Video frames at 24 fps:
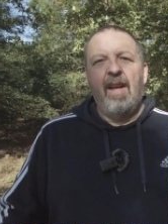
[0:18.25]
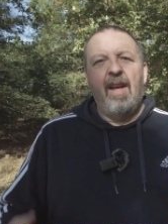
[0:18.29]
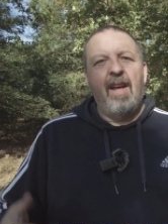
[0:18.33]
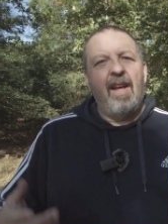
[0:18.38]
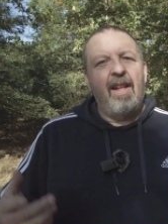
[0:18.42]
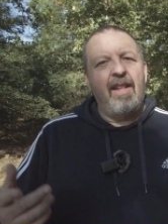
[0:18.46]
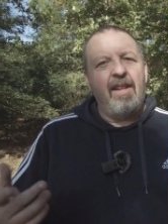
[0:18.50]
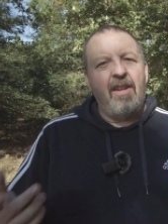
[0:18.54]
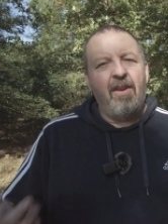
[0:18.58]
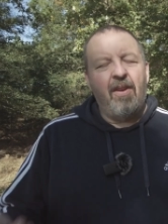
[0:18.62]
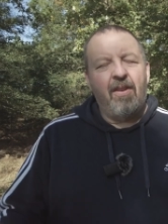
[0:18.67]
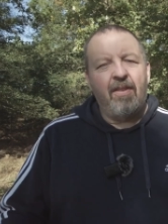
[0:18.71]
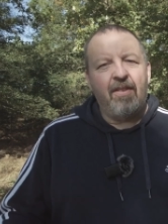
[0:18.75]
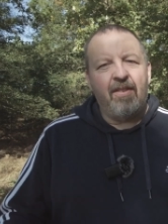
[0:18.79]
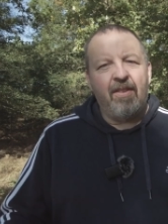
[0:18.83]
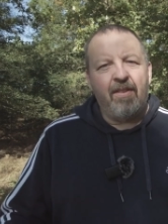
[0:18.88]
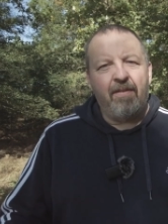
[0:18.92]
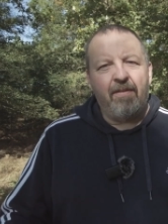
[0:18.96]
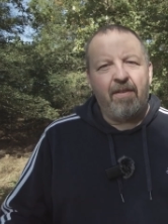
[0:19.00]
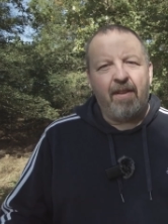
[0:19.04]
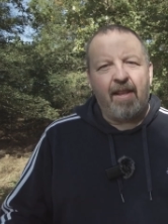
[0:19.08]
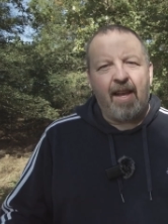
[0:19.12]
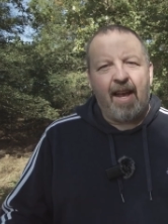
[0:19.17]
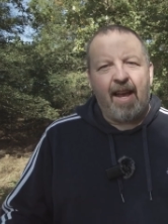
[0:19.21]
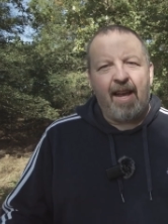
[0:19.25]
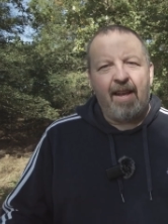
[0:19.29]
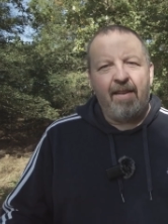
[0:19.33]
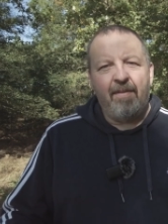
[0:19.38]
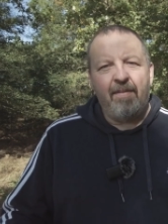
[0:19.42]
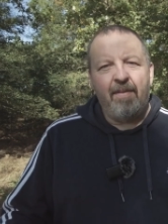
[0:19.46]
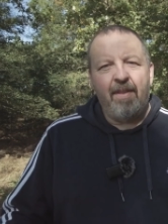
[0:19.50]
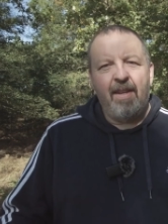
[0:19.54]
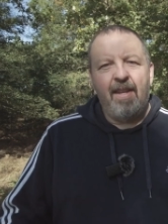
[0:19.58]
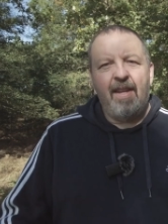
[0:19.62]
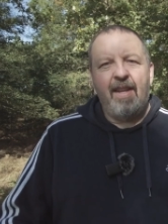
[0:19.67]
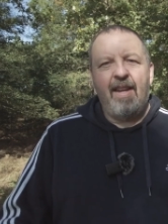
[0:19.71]
And the answer for that
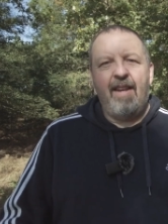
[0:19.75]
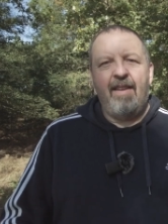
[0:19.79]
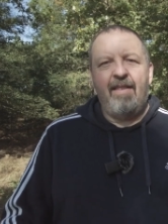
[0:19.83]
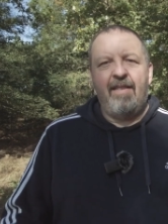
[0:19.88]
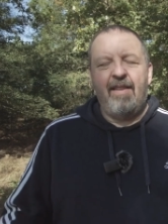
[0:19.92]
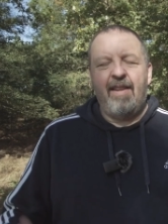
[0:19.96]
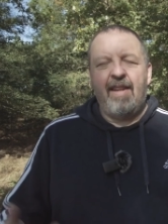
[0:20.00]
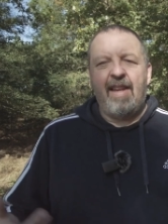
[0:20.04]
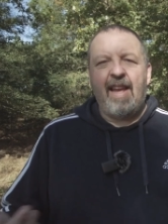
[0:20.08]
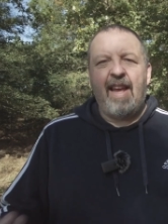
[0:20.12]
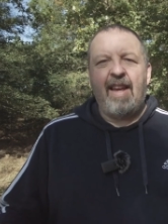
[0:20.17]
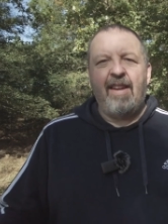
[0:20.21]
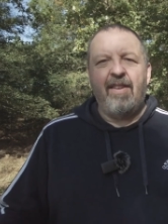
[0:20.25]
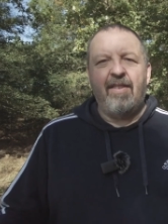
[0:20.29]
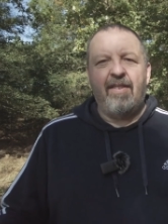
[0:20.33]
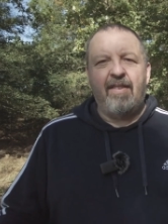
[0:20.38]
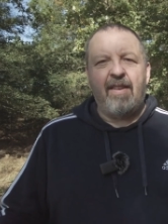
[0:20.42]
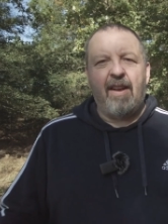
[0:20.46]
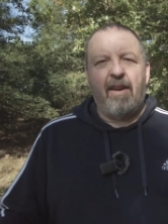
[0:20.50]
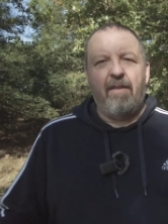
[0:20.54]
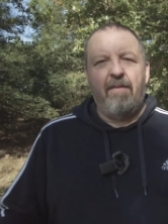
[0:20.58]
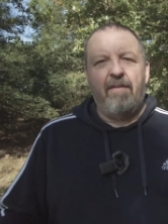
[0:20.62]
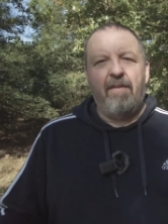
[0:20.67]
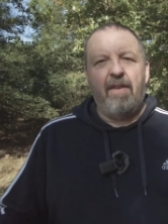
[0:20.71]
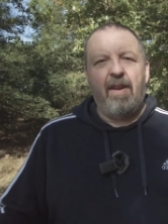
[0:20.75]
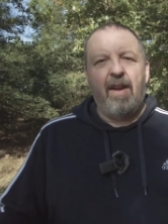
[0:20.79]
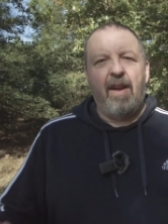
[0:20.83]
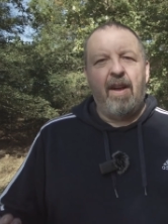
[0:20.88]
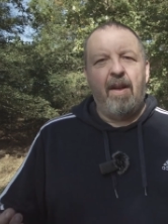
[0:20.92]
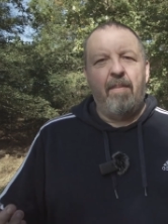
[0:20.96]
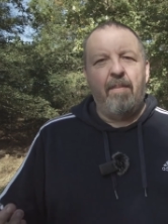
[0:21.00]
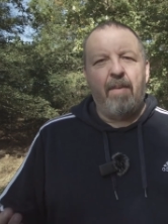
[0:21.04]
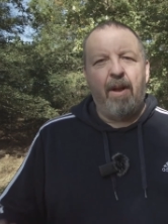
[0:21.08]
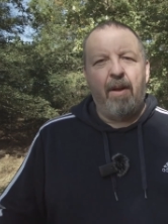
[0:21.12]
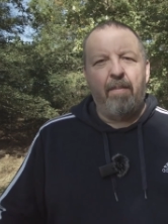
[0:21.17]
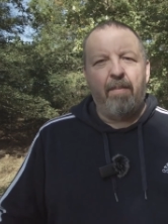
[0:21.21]
is to get yourself
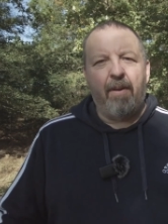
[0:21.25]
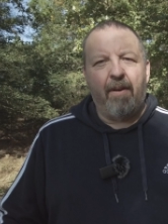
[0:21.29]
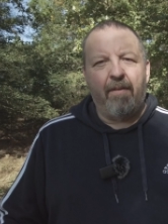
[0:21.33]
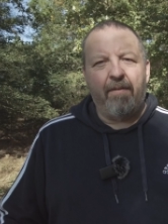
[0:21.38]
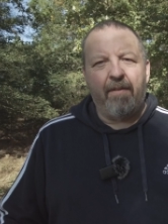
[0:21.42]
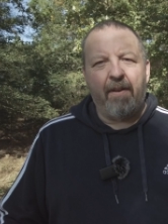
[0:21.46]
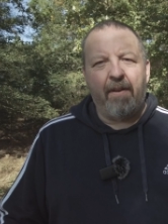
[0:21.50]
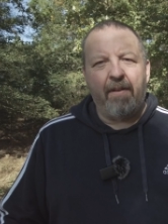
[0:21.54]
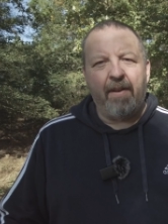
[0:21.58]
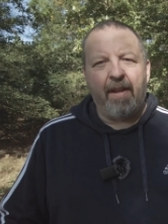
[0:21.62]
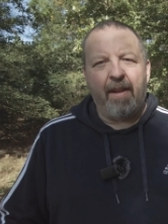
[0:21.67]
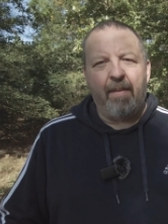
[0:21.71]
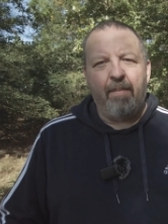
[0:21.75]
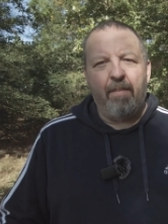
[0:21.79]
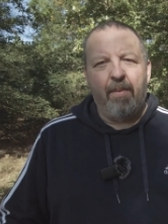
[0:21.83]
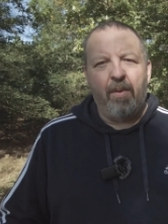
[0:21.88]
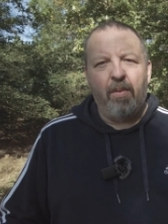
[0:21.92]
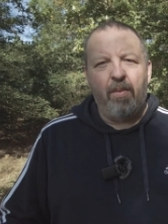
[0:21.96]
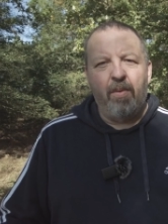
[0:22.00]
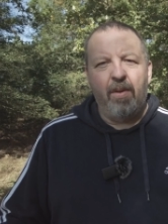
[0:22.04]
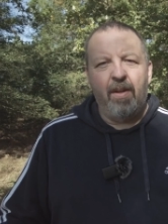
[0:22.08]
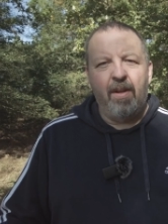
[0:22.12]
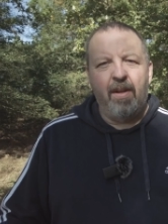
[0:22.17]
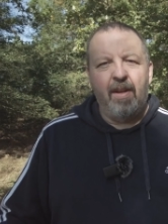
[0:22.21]
a mobile phone gimbal.